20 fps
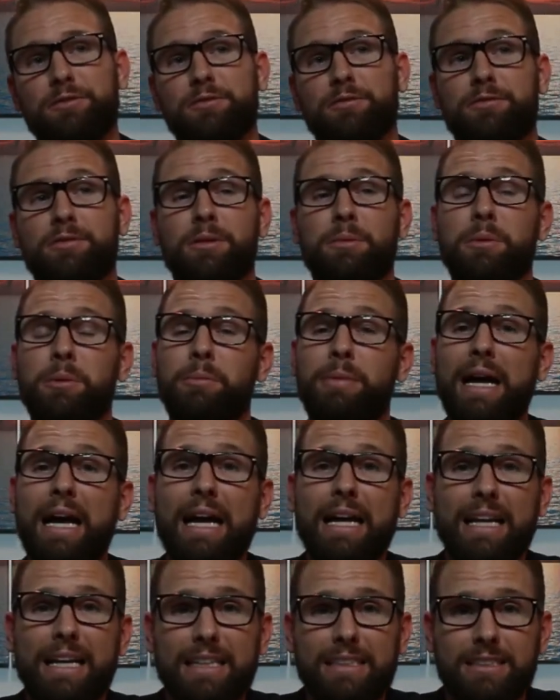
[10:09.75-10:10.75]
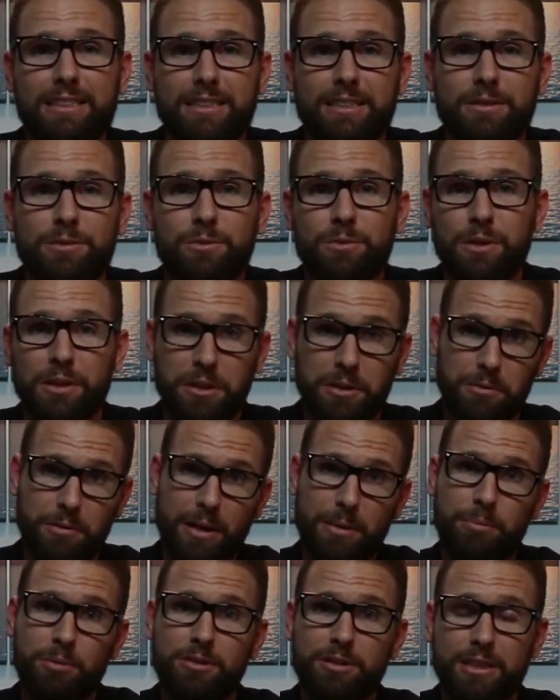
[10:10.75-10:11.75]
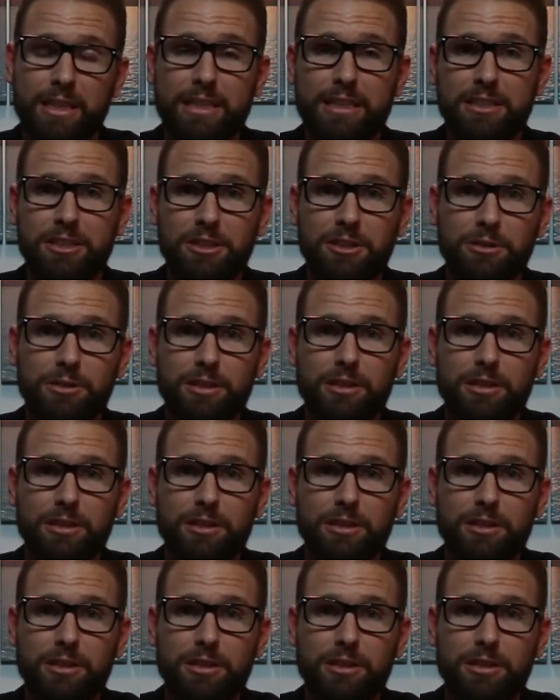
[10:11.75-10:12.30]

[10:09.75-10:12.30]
from a bad agent when they're representing you.